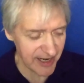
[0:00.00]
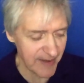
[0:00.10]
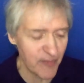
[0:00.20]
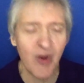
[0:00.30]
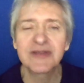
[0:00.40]

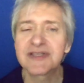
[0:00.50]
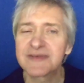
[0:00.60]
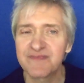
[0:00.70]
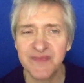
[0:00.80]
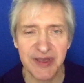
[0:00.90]
up once.
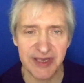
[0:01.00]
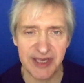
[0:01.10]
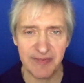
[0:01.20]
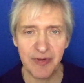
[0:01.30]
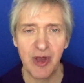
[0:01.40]
You can
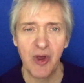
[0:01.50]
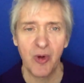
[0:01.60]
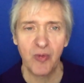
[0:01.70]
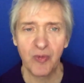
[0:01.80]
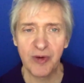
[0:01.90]
keep
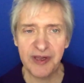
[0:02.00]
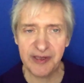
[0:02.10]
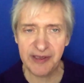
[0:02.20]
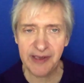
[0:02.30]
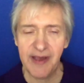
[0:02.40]

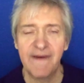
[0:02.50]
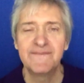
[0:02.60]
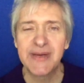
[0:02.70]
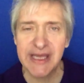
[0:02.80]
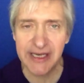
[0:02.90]

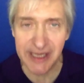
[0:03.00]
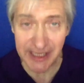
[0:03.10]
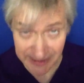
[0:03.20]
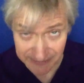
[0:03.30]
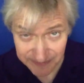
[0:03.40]

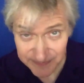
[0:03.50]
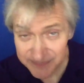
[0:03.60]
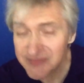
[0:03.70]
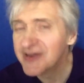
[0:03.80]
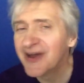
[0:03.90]
repeating.
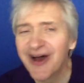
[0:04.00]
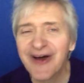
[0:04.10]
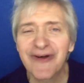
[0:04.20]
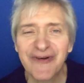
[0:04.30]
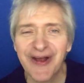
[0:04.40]

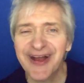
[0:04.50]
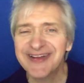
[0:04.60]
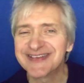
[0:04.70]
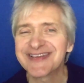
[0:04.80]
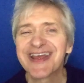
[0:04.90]
All
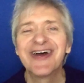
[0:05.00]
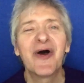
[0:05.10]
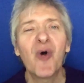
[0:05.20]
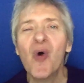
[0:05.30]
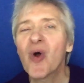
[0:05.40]
right.
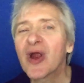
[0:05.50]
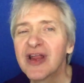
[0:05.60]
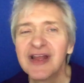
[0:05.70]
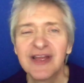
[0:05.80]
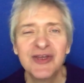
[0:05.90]
Or
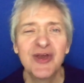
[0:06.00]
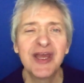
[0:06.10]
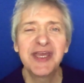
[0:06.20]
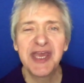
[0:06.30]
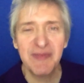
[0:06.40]
you
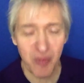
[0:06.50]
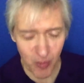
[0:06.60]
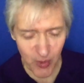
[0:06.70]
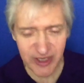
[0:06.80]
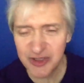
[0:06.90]
can keep
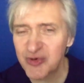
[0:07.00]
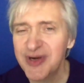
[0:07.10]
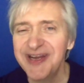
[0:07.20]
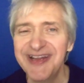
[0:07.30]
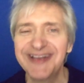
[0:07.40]

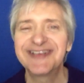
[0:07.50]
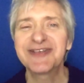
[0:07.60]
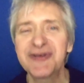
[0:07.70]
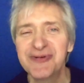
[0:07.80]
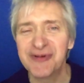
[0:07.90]
retweeting
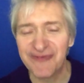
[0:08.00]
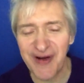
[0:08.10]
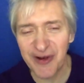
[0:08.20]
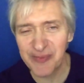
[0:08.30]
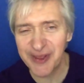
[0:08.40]
too.
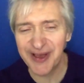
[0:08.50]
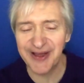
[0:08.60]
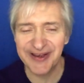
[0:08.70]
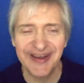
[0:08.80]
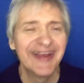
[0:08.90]
Follow me
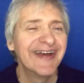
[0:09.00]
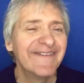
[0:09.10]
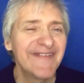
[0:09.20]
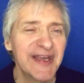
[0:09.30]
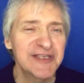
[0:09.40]
on
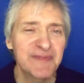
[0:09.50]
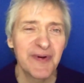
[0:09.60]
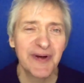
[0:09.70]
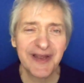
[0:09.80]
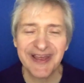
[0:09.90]

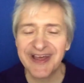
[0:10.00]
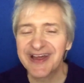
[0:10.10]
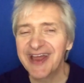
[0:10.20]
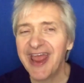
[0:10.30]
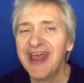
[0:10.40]
Facebook
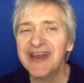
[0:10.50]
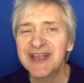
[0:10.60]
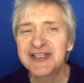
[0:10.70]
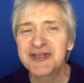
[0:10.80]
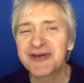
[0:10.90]
and
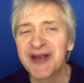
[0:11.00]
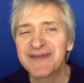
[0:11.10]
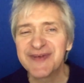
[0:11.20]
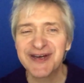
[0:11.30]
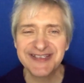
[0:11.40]

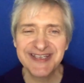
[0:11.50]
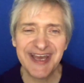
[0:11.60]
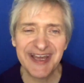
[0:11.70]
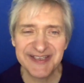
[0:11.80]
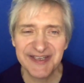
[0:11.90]
Instagram, Doug T.
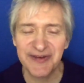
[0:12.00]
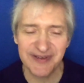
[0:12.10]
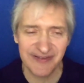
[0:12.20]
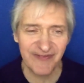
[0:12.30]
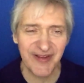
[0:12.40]
Addison
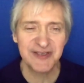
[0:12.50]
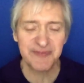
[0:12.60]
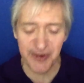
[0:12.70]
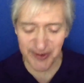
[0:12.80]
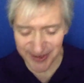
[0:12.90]
and
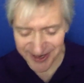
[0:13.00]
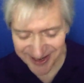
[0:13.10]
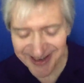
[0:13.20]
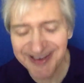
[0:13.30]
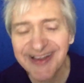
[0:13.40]
Facebook.
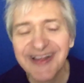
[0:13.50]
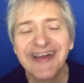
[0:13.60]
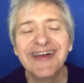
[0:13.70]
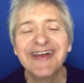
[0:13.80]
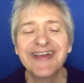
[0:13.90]
Uh,
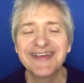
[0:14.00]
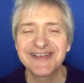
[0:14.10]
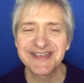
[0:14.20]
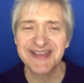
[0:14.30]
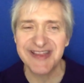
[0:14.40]

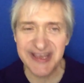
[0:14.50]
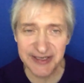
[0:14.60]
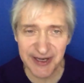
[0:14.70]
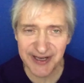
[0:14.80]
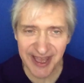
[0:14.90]
is the
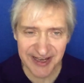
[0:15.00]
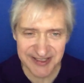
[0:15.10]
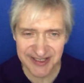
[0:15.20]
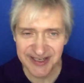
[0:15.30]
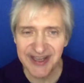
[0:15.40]
Doug
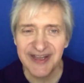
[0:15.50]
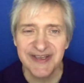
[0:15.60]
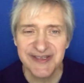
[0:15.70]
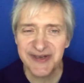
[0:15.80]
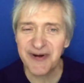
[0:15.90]
Addison.
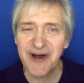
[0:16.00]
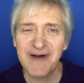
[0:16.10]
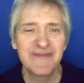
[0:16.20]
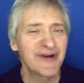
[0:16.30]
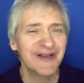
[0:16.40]
So
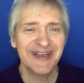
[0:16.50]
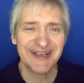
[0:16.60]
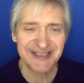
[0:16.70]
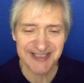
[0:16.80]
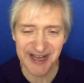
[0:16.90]
I'm really
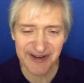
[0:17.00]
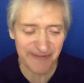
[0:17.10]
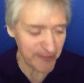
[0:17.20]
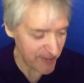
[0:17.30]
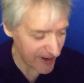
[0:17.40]
excited
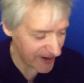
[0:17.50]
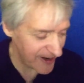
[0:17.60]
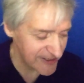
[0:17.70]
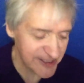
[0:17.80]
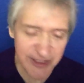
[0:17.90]
for what
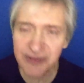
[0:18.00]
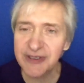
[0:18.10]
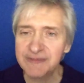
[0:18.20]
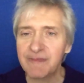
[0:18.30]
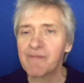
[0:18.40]
God's
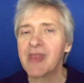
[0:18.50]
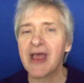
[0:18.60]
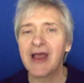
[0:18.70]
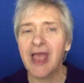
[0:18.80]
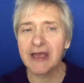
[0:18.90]
doing.
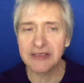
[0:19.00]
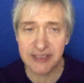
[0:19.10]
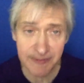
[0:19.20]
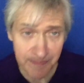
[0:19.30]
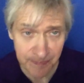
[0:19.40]
And
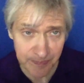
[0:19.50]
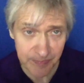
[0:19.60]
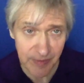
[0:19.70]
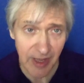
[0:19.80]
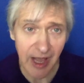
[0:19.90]

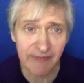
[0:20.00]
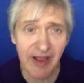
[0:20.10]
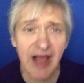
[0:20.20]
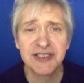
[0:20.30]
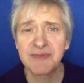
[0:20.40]
I've
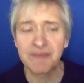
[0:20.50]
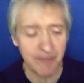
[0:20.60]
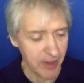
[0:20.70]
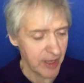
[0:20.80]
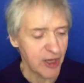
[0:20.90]
got some
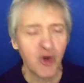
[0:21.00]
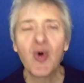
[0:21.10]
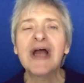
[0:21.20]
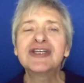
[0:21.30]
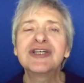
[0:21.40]

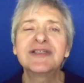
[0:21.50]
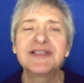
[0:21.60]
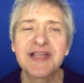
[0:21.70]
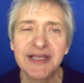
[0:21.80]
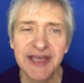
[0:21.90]
questions
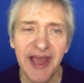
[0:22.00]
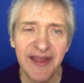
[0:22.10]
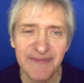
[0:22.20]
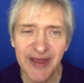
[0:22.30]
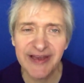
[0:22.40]
that
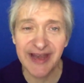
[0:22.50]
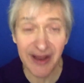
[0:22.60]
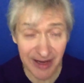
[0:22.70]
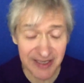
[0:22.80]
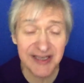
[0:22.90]
came in. Now,
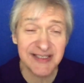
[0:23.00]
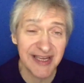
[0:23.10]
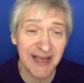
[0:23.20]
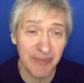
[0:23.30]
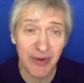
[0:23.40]
I did say
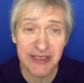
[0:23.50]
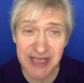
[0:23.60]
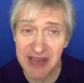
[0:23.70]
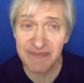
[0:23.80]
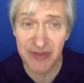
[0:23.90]
I
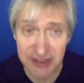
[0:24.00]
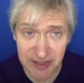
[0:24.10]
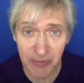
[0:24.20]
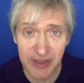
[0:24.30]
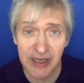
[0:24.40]
pre-taped this, and
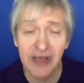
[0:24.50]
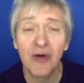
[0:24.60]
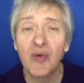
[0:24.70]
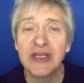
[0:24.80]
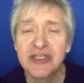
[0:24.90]
we,
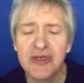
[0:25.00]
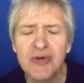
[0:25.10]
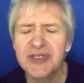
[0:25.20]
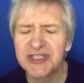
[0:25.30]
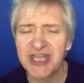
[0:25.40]
we do
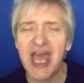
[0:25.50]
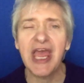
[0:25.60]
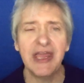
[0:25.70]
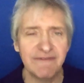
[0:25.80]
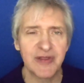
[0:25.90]

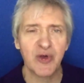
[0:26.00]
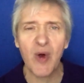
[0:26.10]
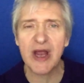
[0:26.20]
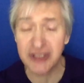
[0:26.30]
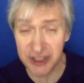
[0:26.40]
save the
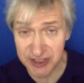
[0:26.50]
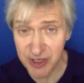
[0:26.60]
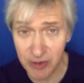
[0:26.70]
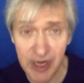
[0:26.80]
questions. So